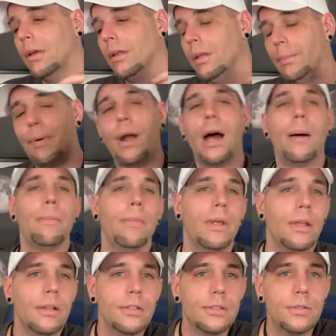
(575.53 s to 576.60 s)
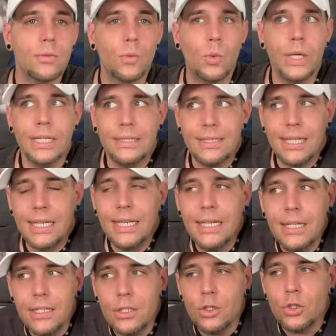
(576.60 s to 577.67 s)
The problem is, we
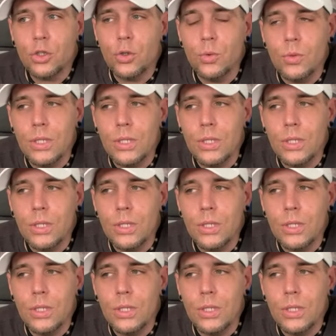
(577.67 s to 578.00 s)
tend to